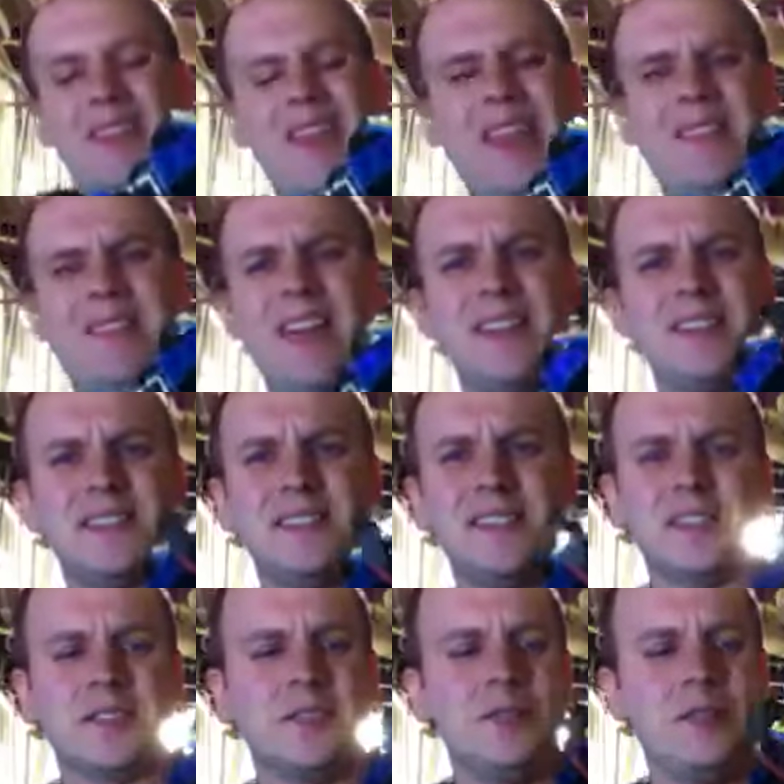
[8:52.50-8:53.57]
and that's
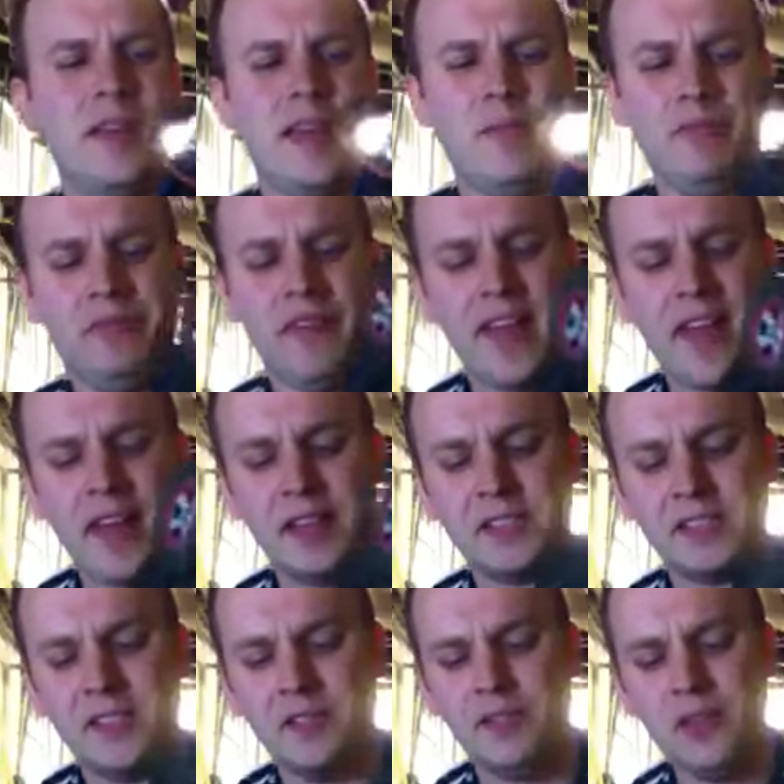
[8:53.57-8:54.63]
just too damn
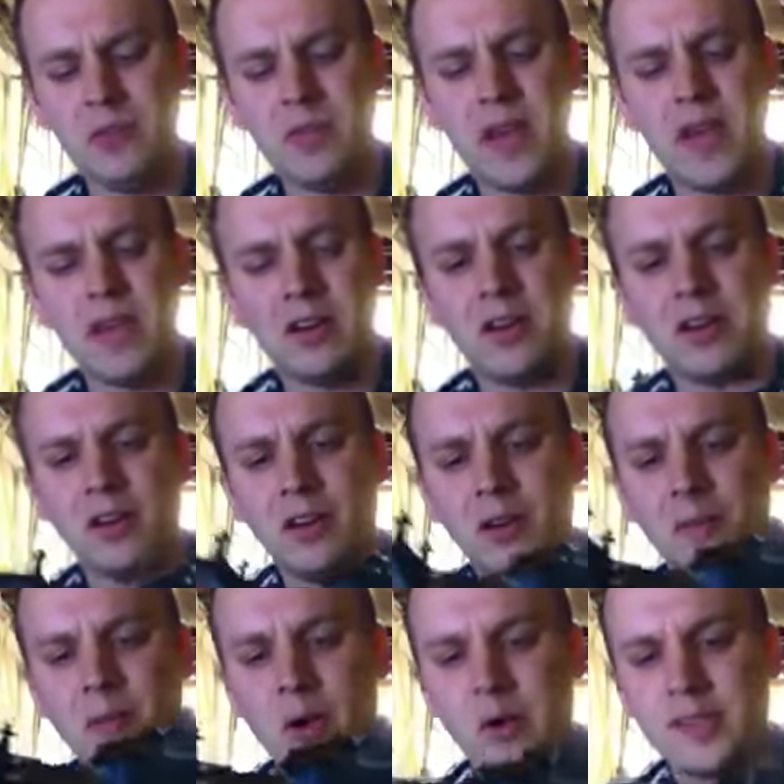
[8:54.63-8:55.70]
fast. If you hit a
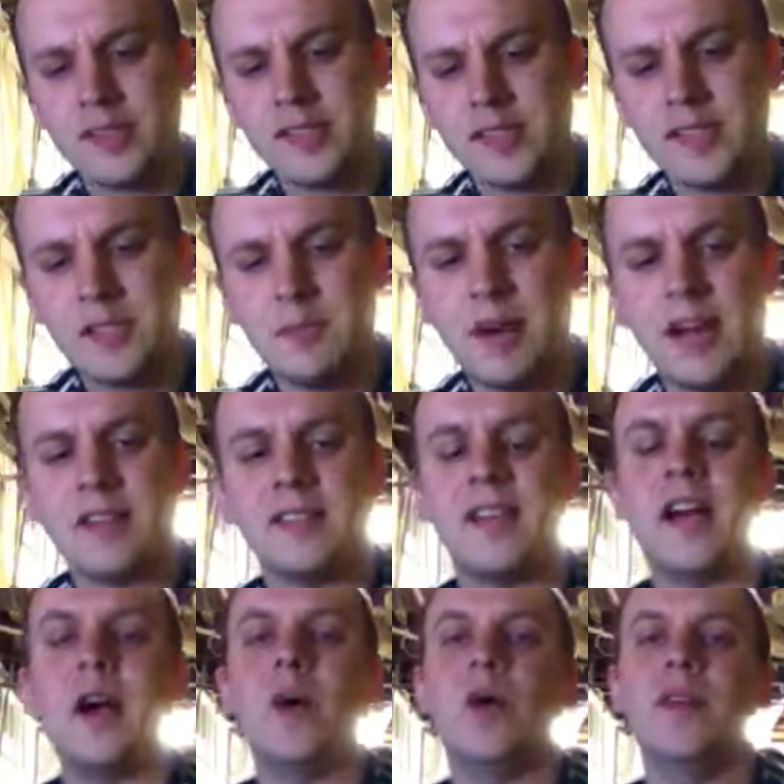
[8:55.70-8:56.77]
curb going 60 miles
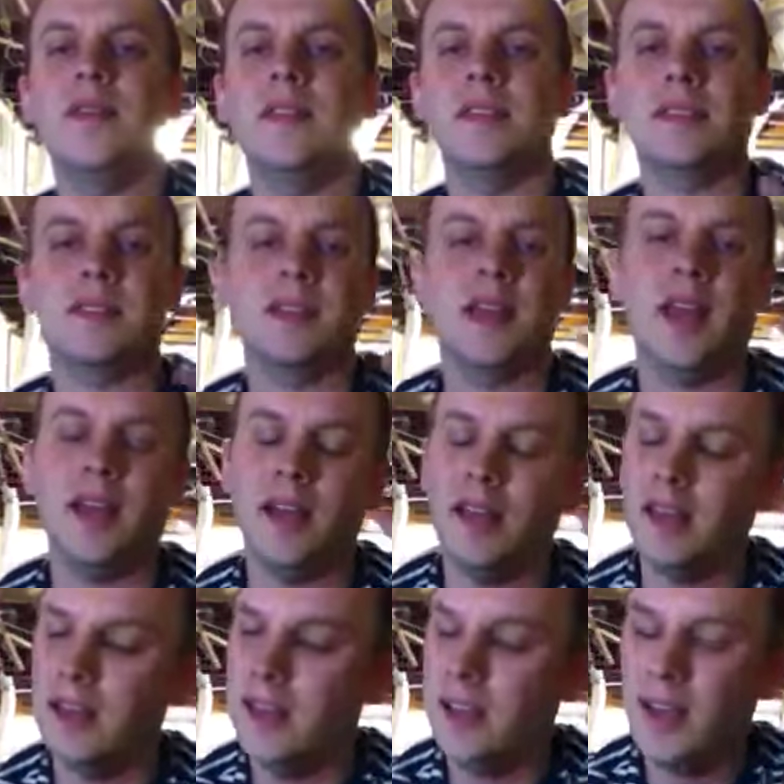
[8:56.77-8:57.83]
an hour in this thing,
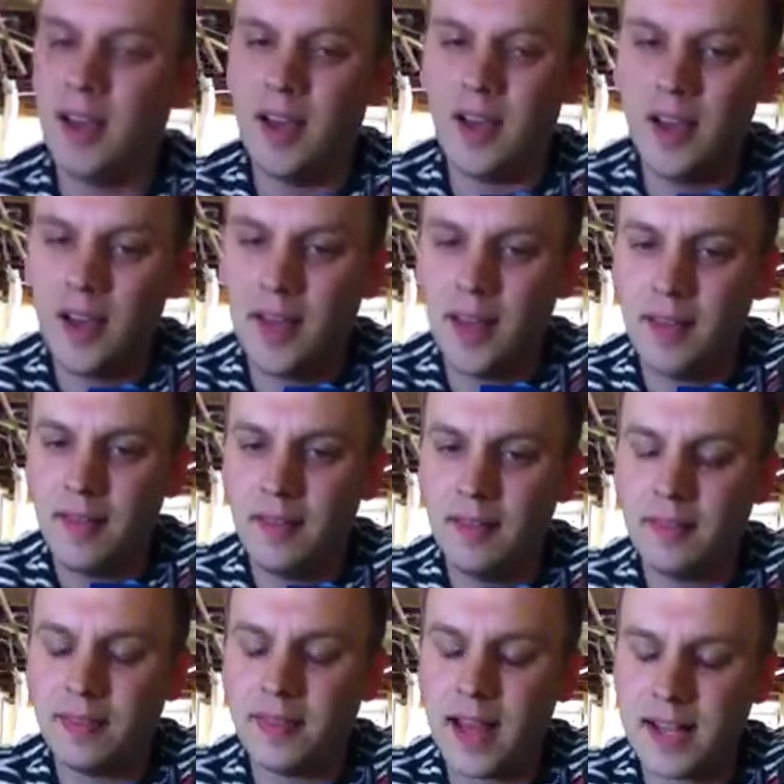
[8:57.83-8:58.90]

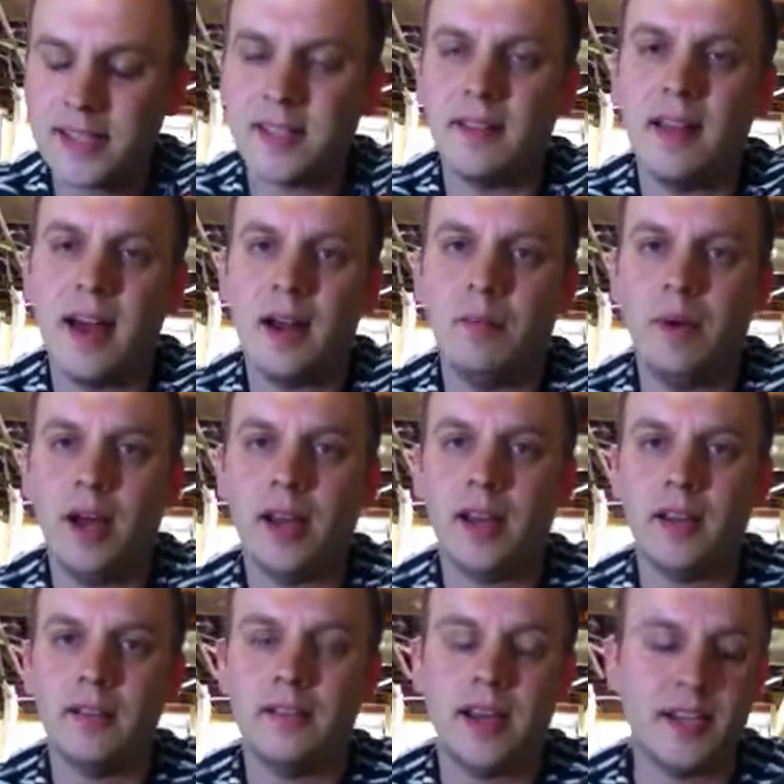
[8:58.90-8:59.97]
that's a lot of
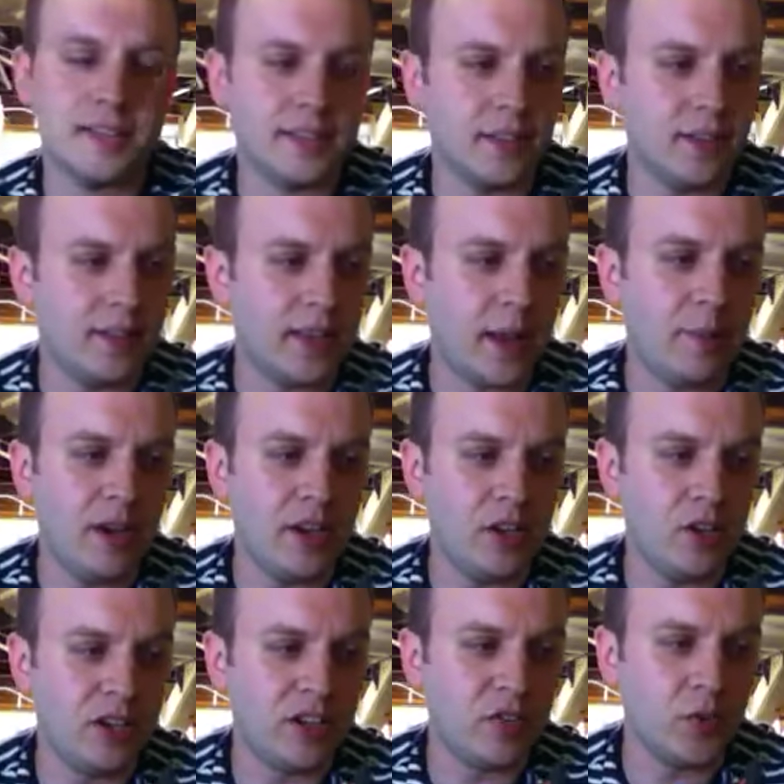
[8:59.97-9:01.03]
money. I mean,
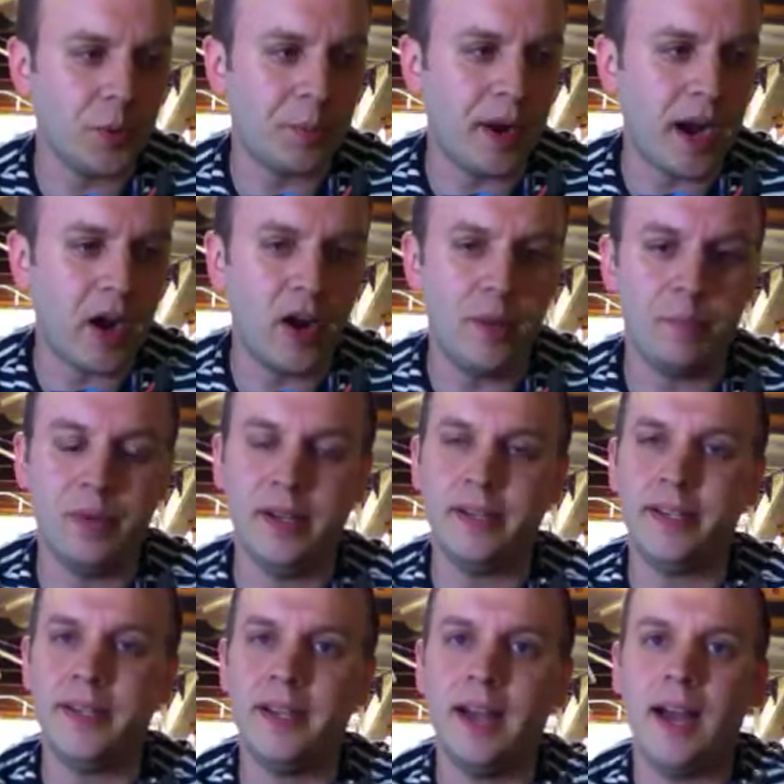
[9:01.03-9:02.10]
you can repair it,
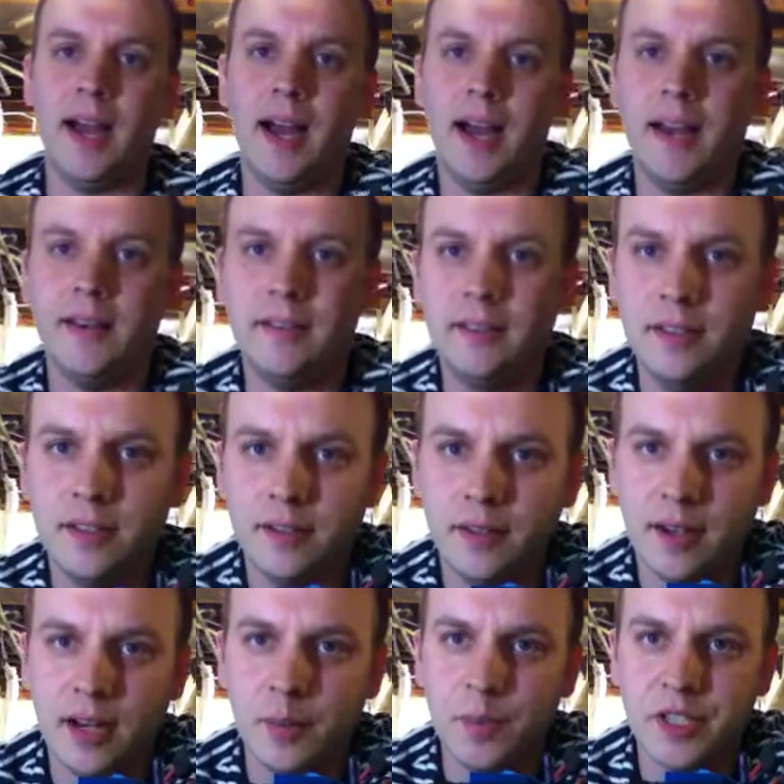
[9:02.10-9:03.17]
but God, you're
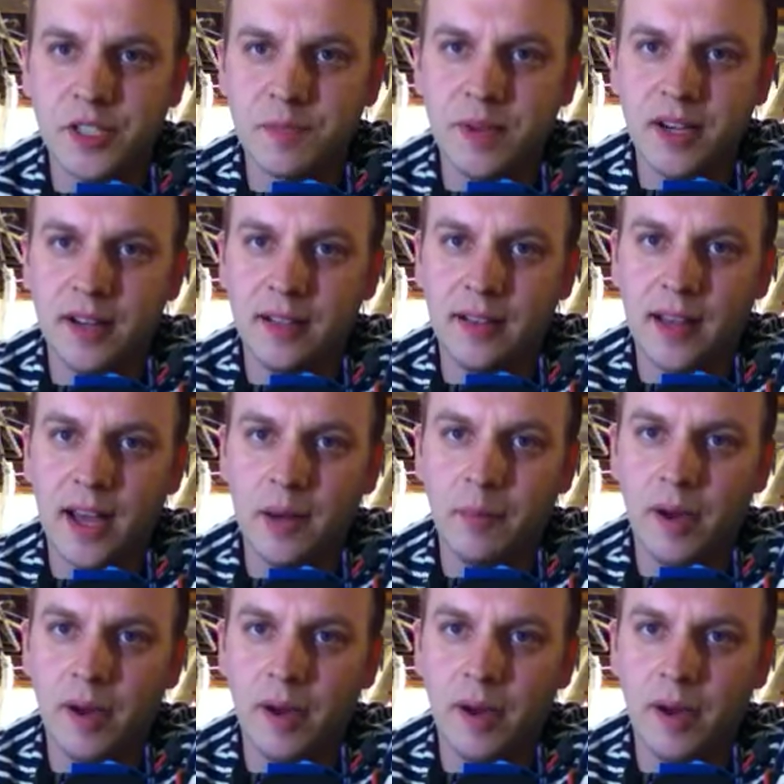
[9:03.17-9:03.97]
going to be spending a lot